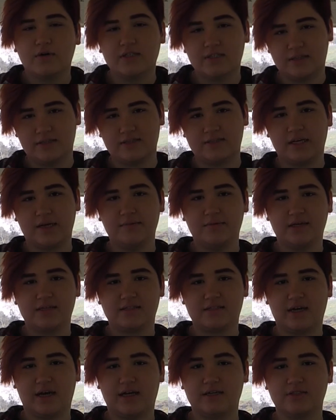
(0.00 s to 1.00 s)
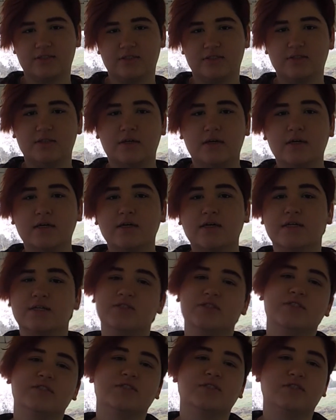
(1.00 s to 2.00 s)
going to the same destination.
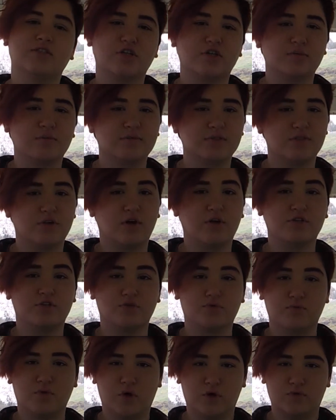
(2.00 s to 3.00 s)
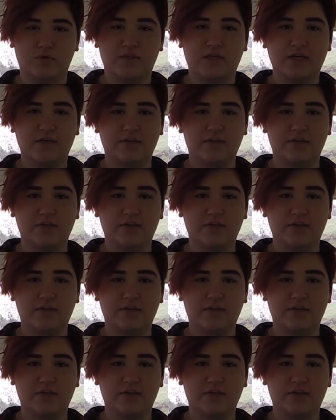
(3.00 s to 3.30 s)
It just determines on your road